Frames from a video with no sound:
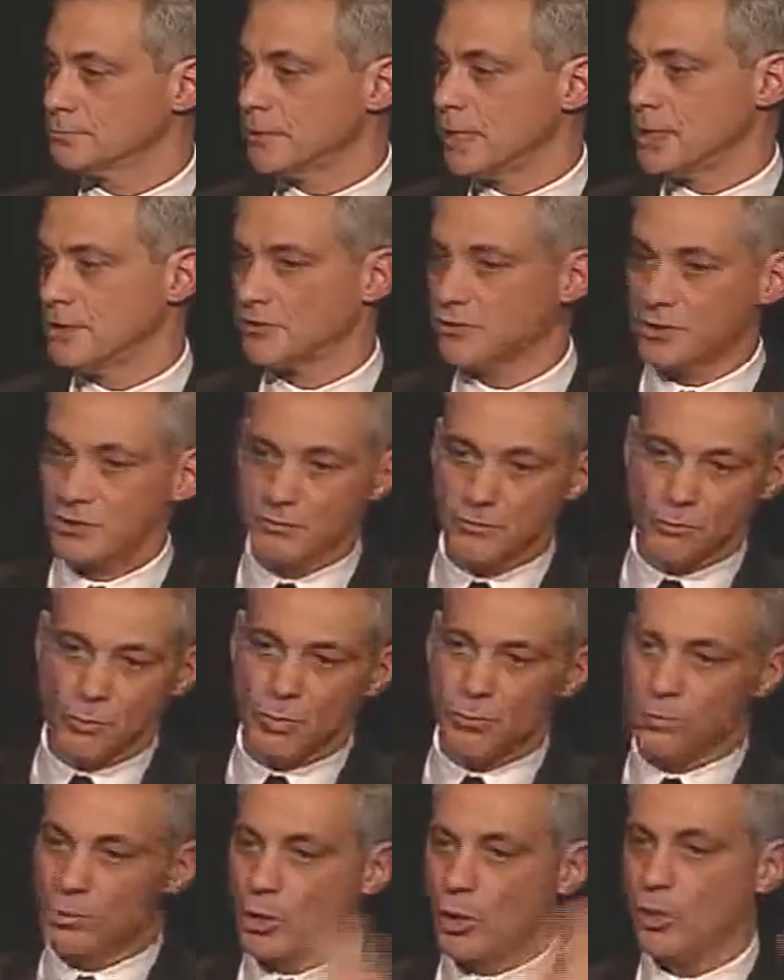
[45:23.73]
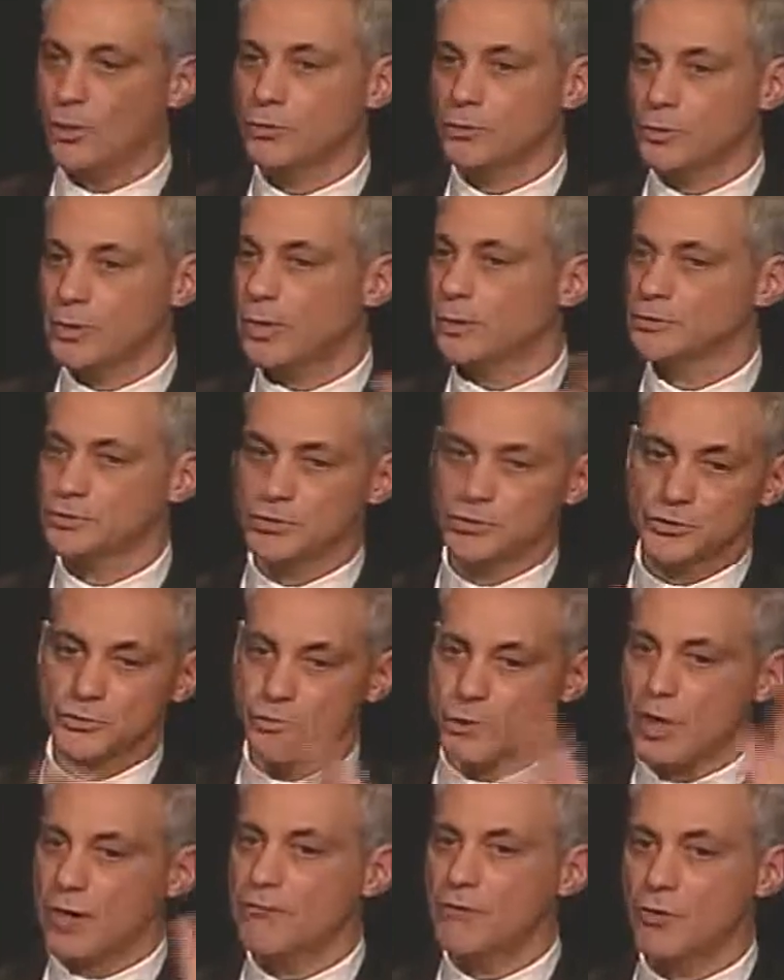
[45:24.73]
And it's, what we all do now is just
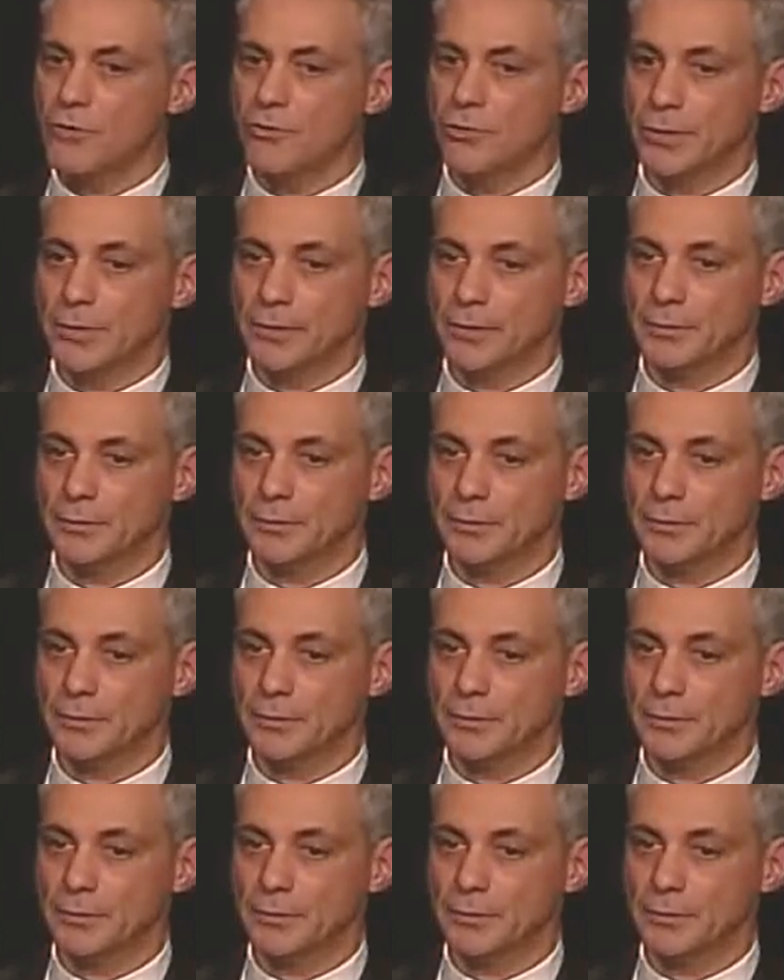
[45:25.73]
drive over it.